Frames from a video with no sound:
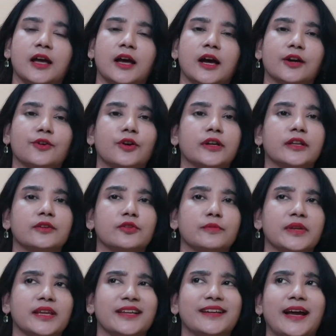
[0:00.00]
according to
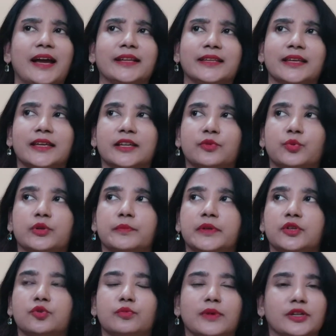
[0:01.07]
me, I think it would be
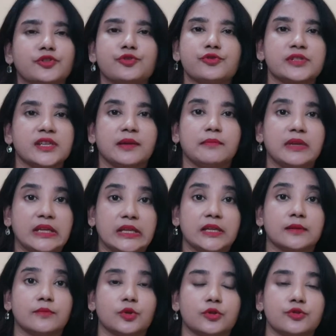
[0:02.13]
too much to say
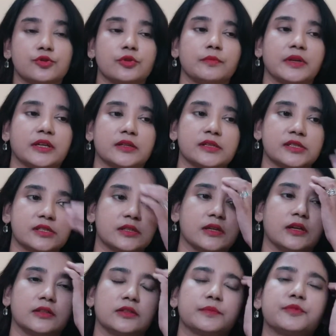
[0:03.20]
medium also, because
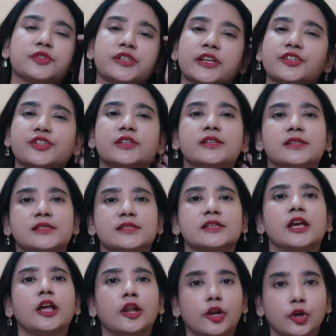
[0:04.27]
the projection is
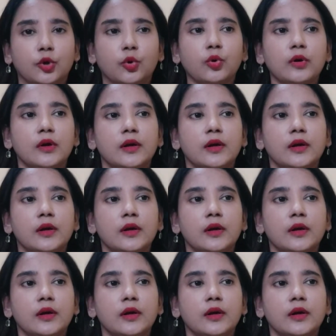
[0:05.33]
low,